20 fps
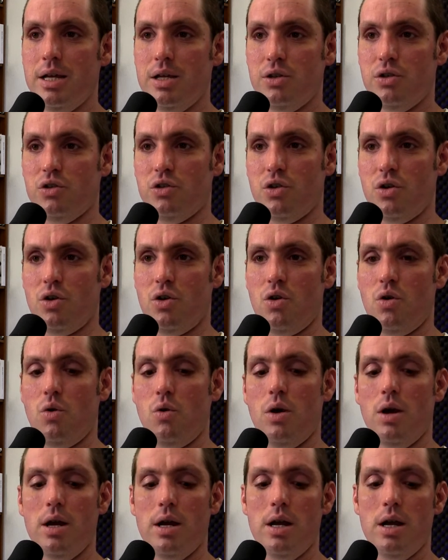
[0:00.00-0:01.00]

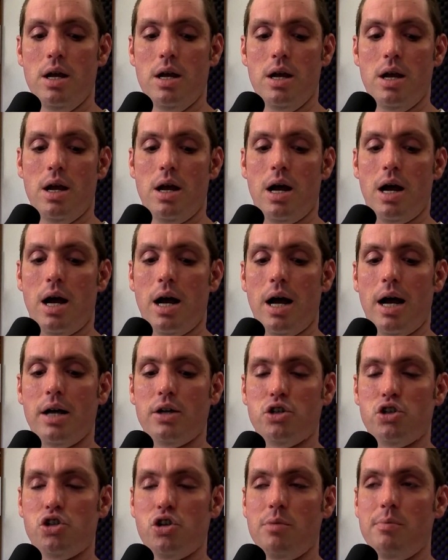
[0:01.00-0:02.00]
So, uh,
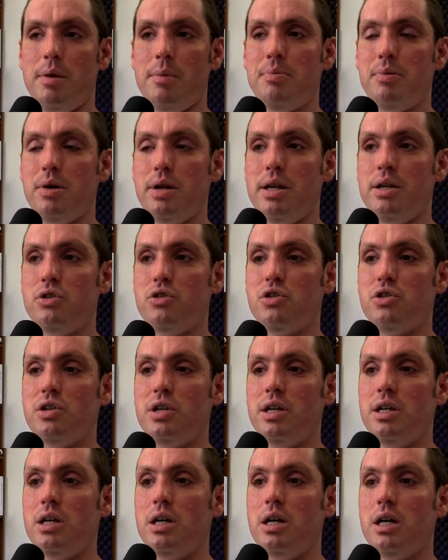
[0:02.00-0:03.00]
should be pretty
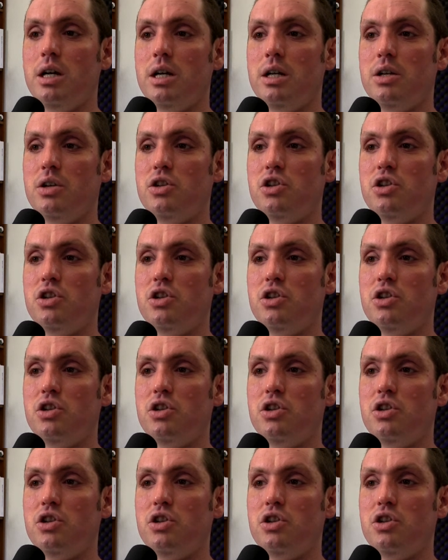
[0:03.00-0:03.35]
interesting uh, to